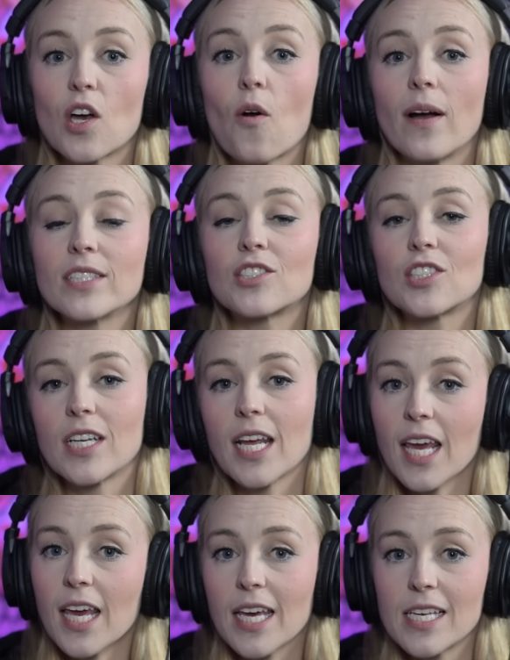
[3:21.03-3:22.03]
The question
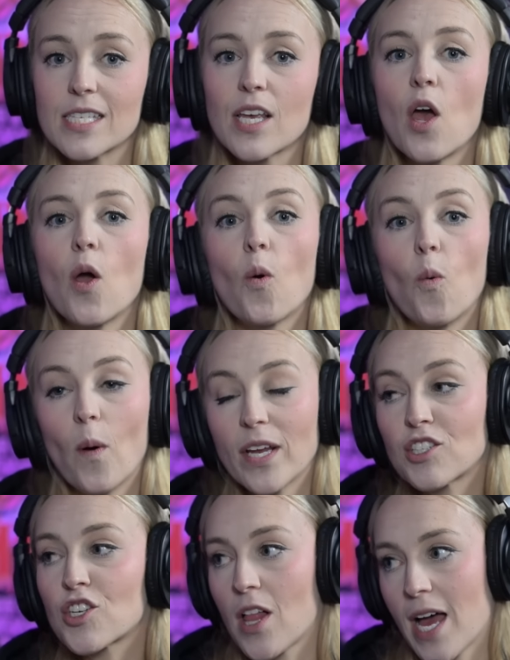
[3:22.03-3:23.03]
is,
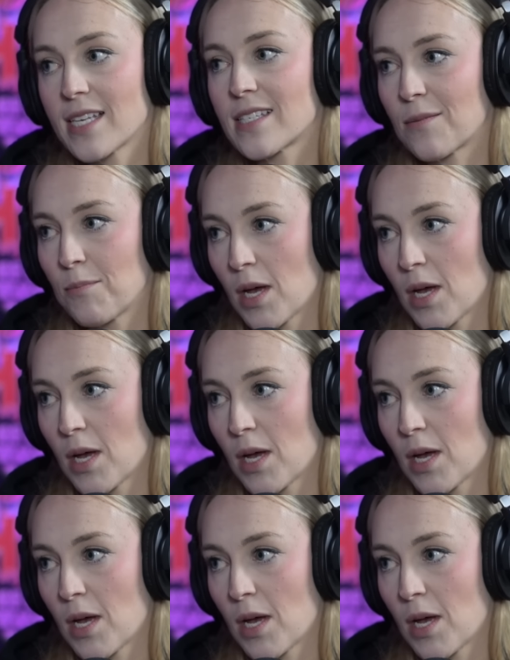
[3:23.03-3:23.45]
which classic